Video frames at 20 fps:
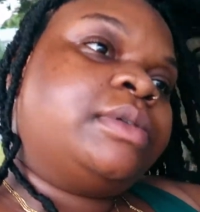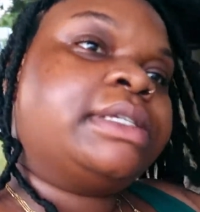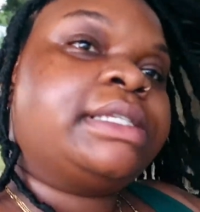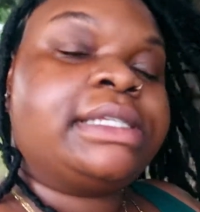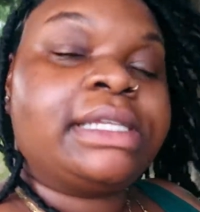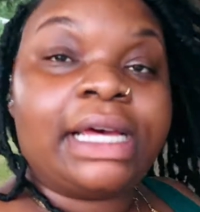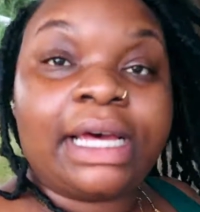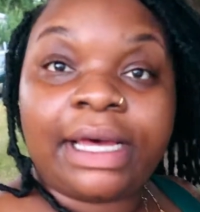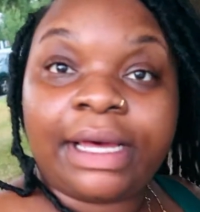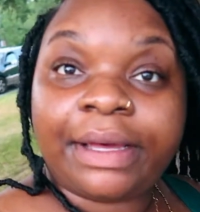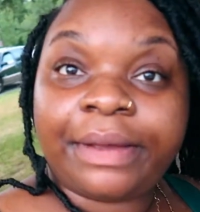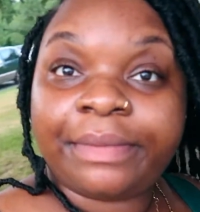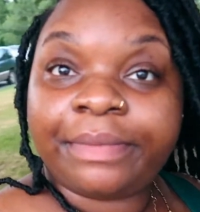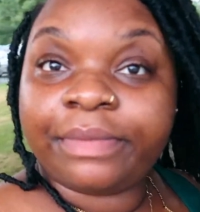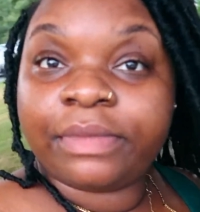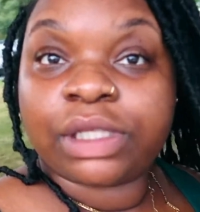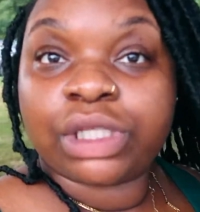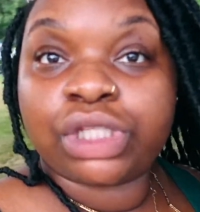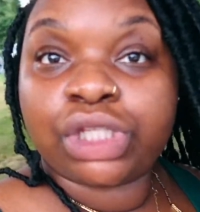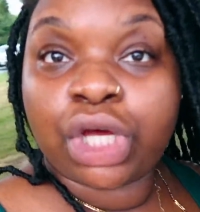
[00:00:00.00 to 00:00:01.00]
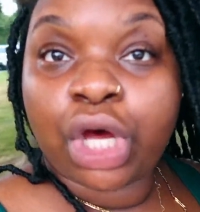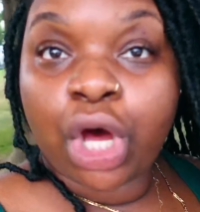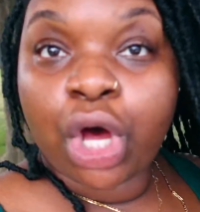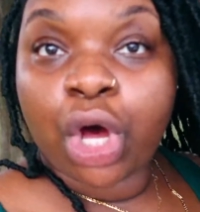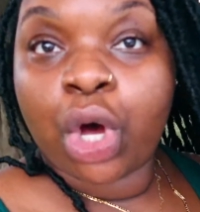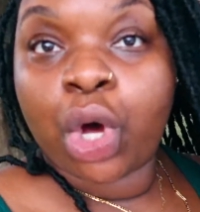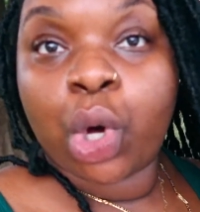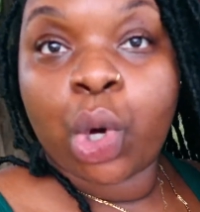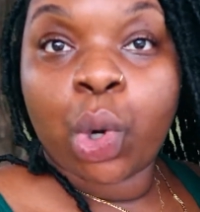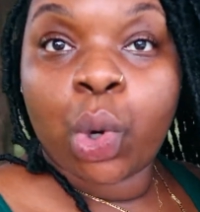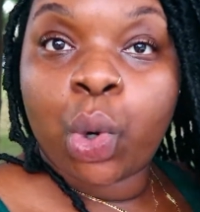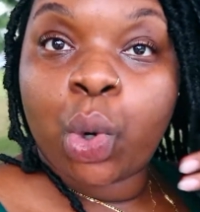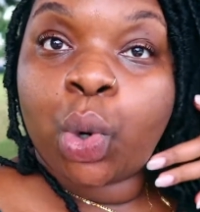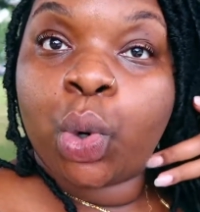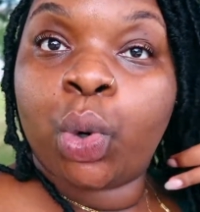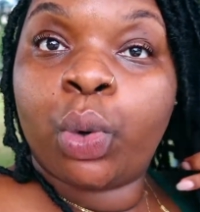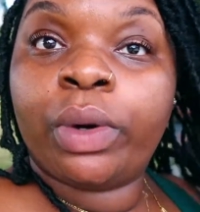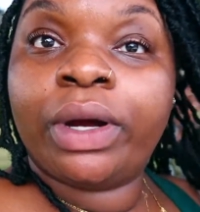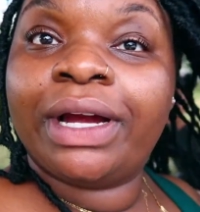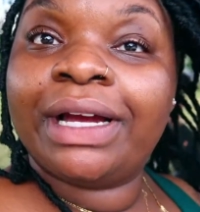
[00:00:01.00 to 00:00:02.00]
What's up? So
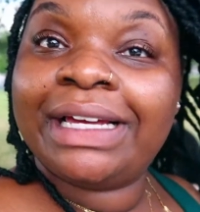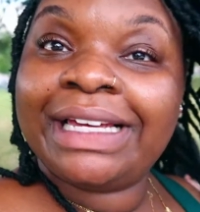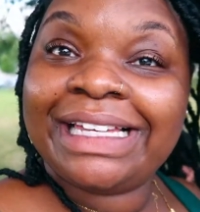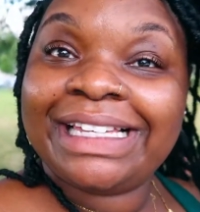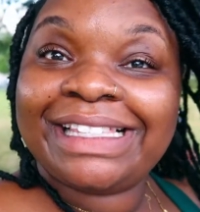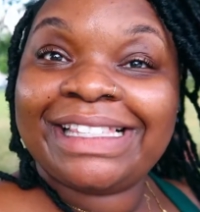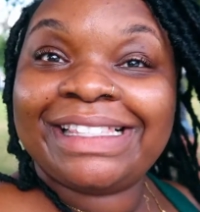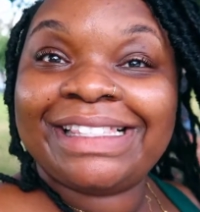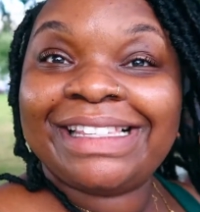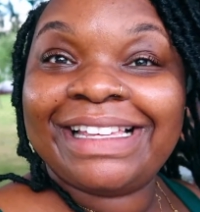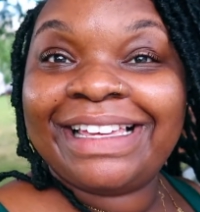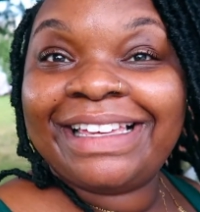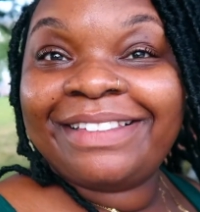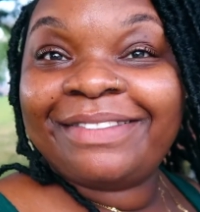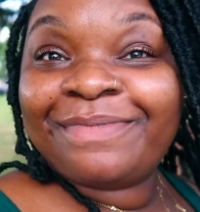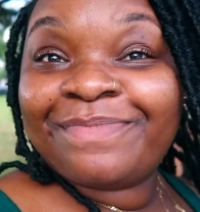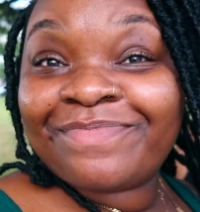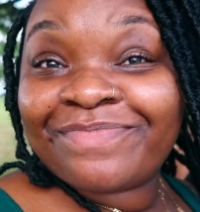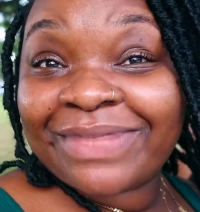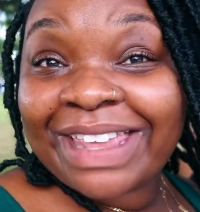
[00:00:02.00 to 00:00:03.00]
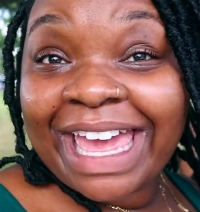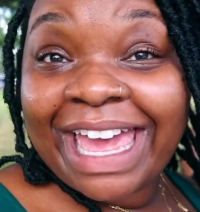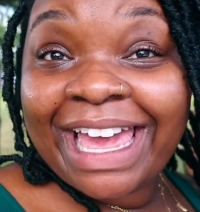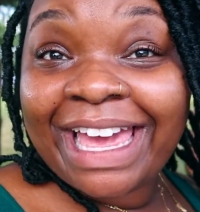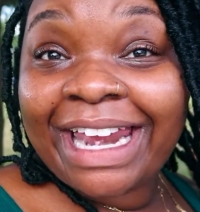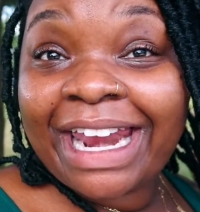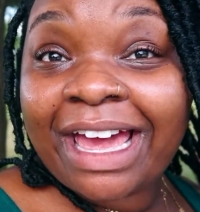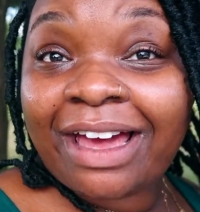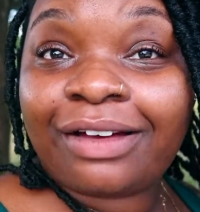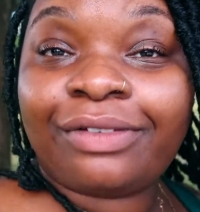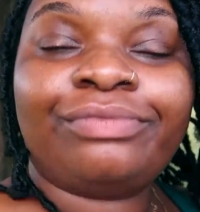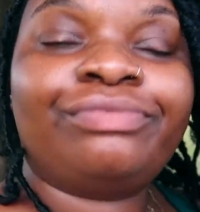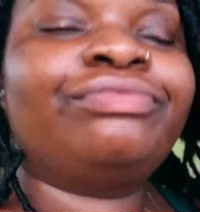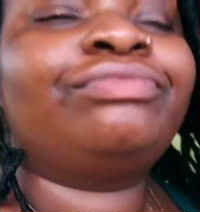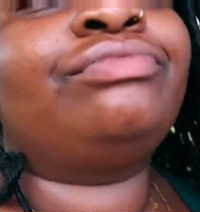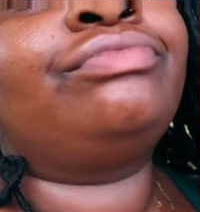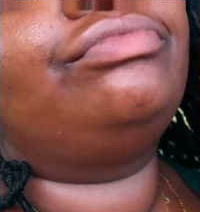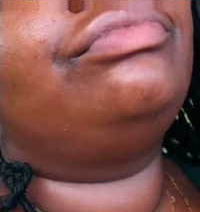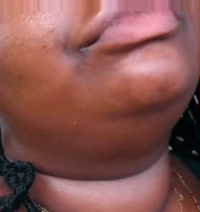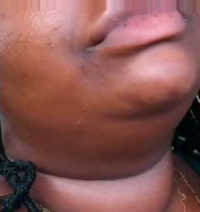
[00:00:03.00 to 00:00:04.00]
we're in Easton, hanging out
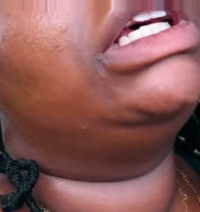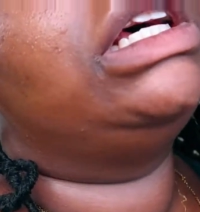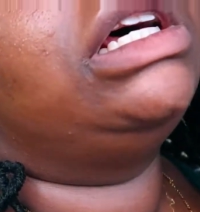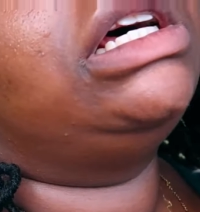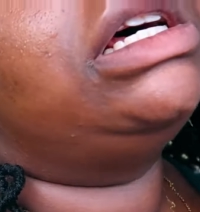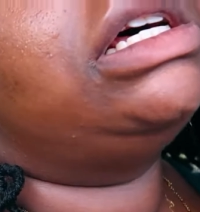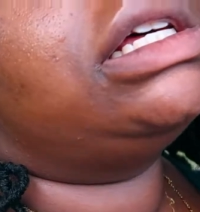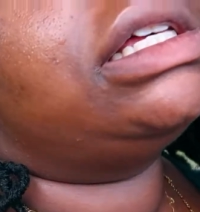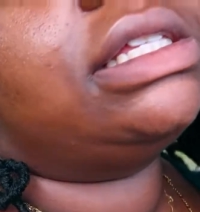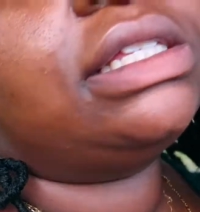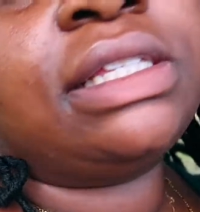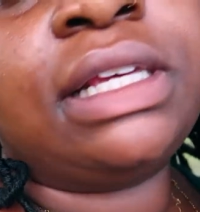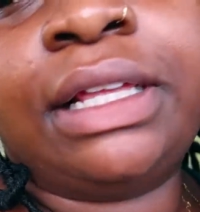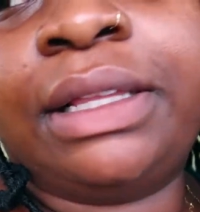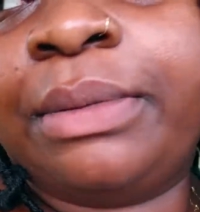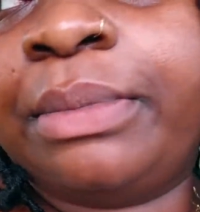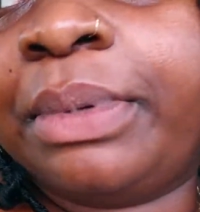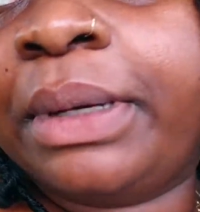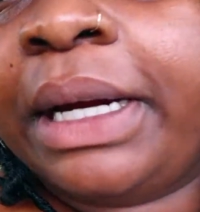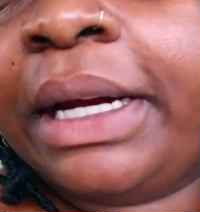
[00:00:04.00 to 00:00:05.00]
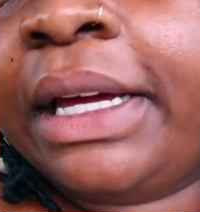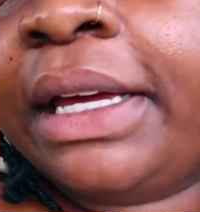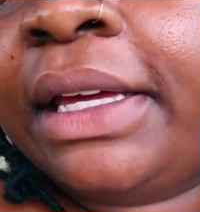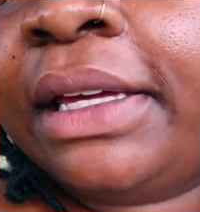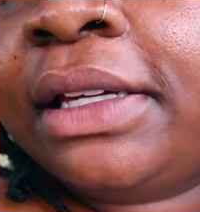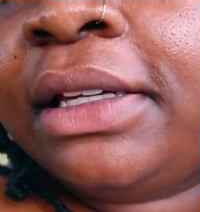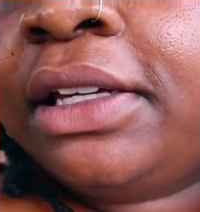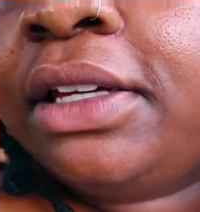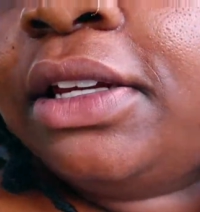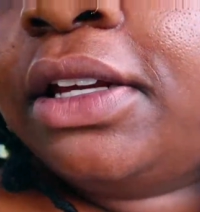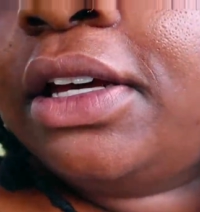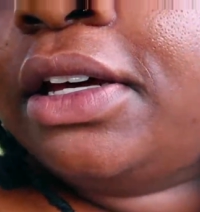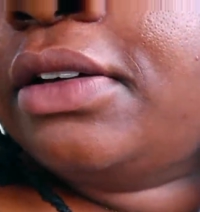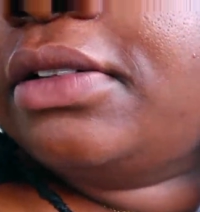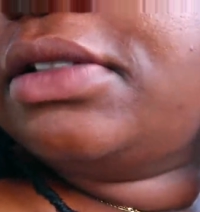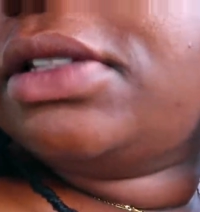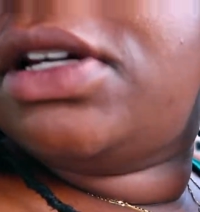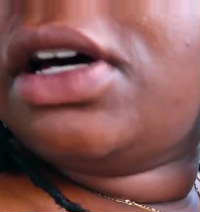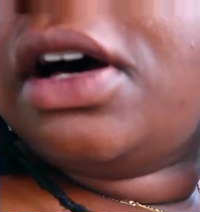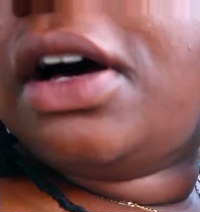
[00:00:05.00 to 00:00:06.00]
celebrating, you
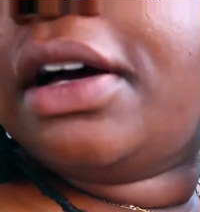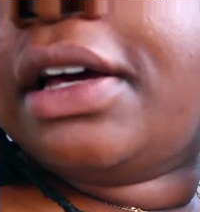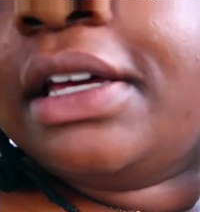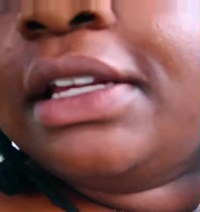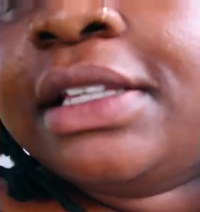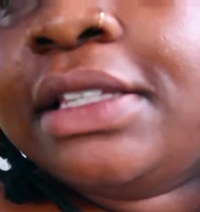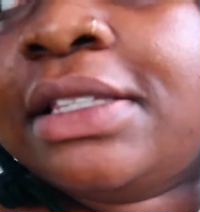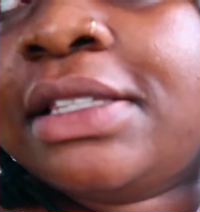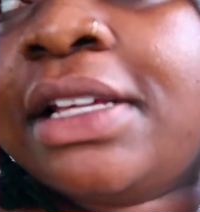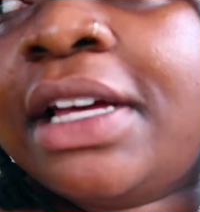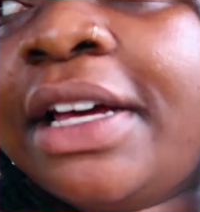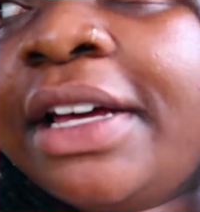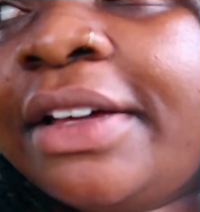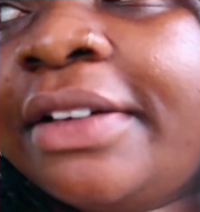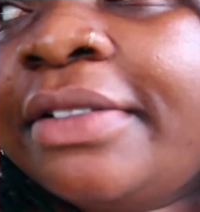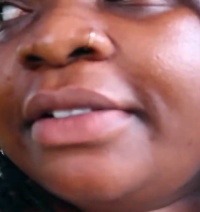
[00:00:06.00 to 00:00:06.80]
know, talking and stuff.